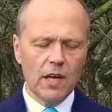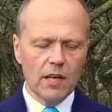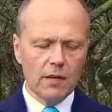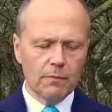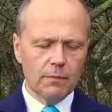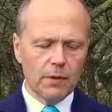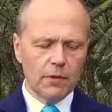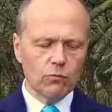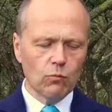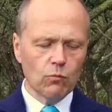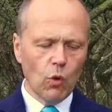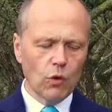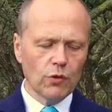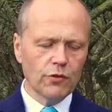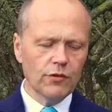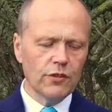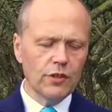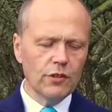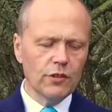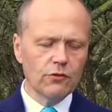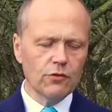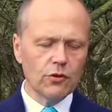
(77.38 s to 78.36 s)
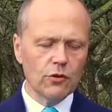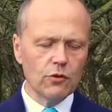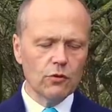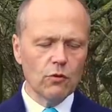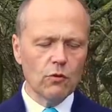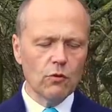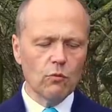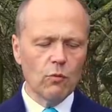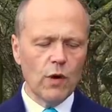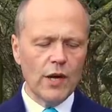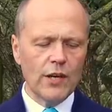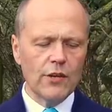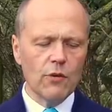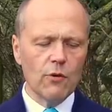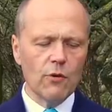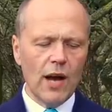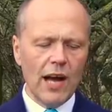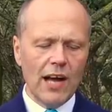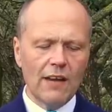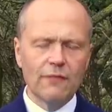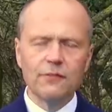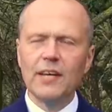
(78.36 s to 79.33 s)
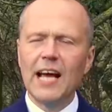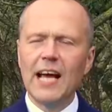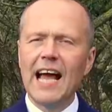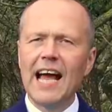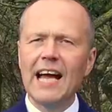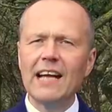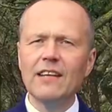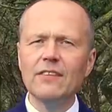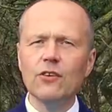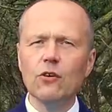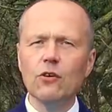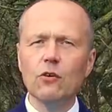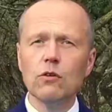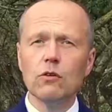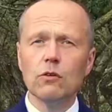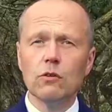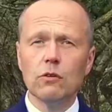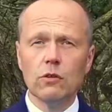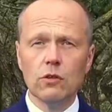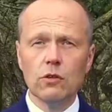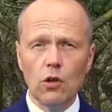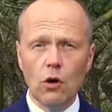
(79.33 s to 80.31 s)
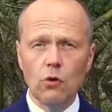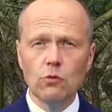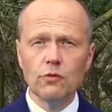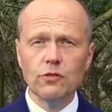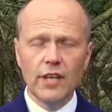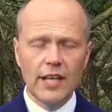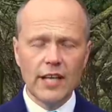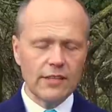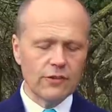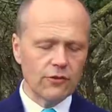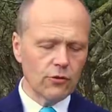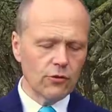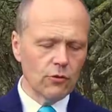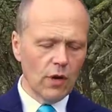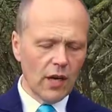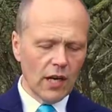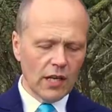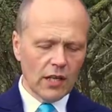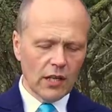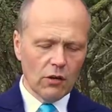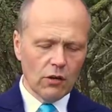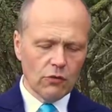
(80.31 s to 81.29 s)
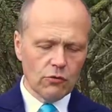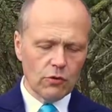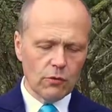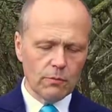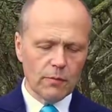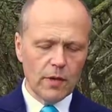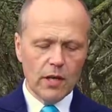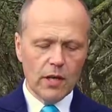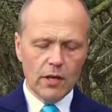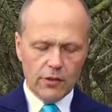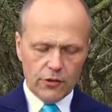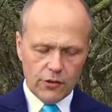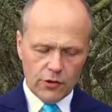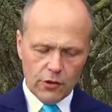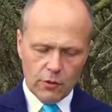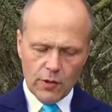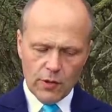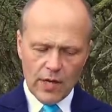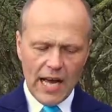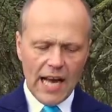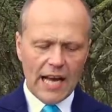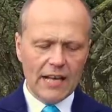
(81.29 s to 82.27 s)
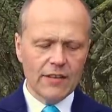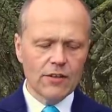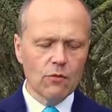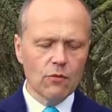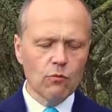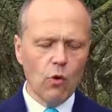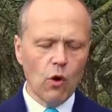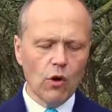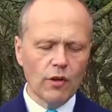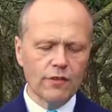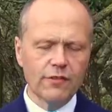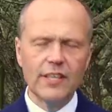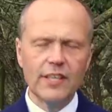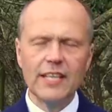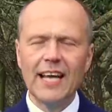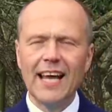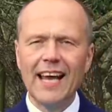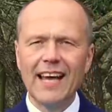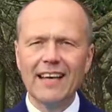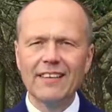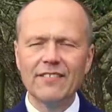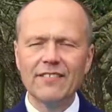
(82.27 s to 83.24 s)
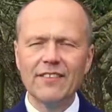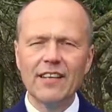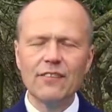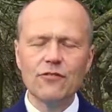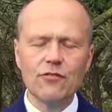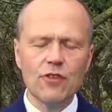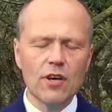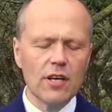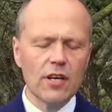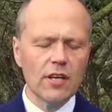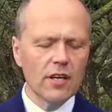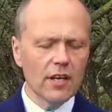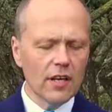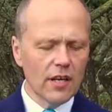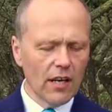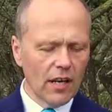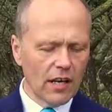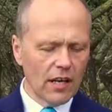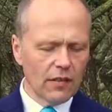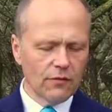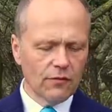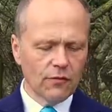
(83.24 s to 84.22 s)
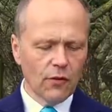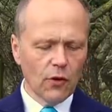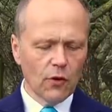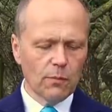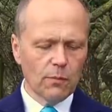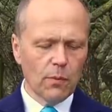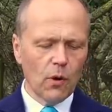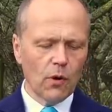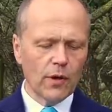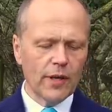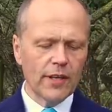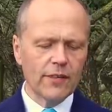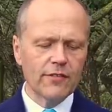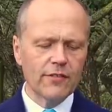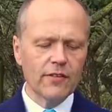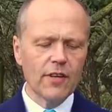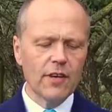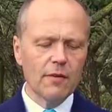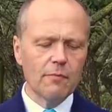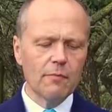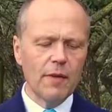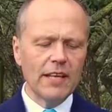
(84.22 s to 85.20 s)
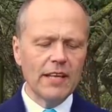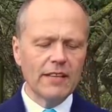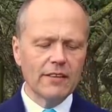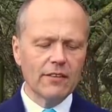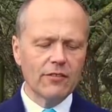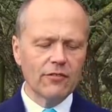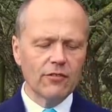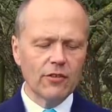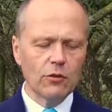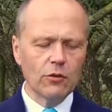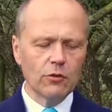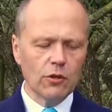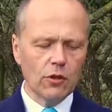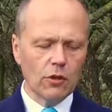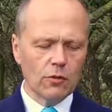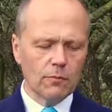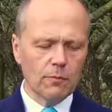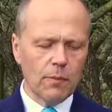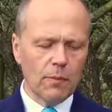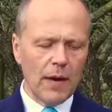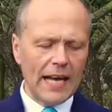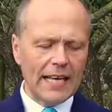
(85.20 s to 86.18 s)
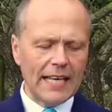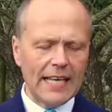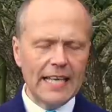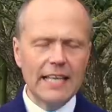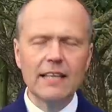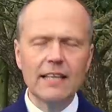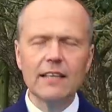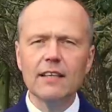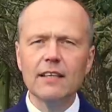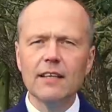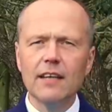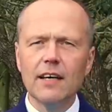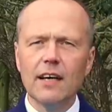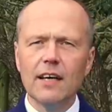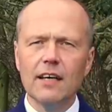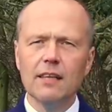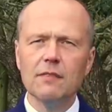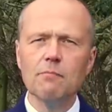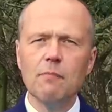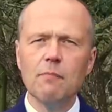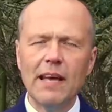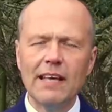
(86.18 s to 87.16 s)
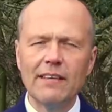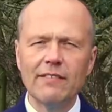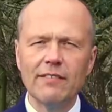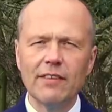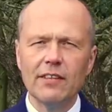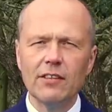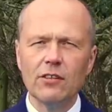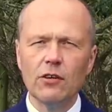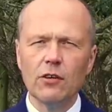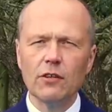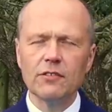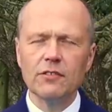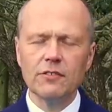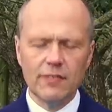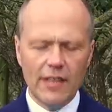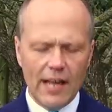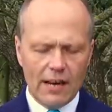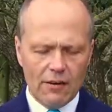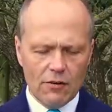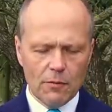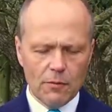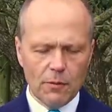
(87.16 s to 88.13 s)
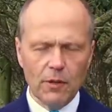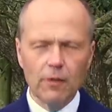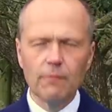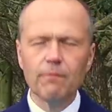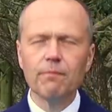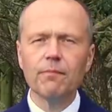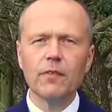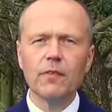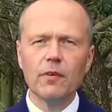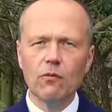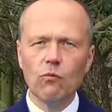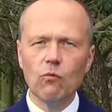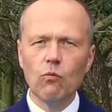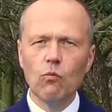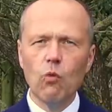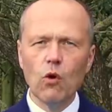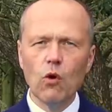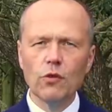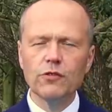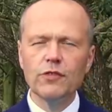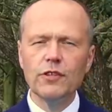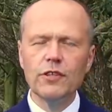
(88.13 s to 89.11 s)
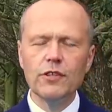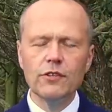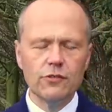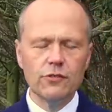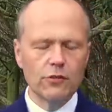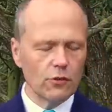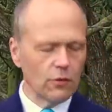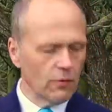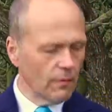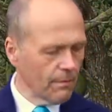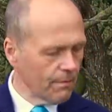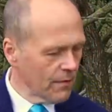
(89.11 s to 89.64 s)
But what do you do when you have to hand your coat into a cloakroom? You don't want to hand your wallet in, etc. And full pockets make the suit look baggy and makes it look terrible. What do you do?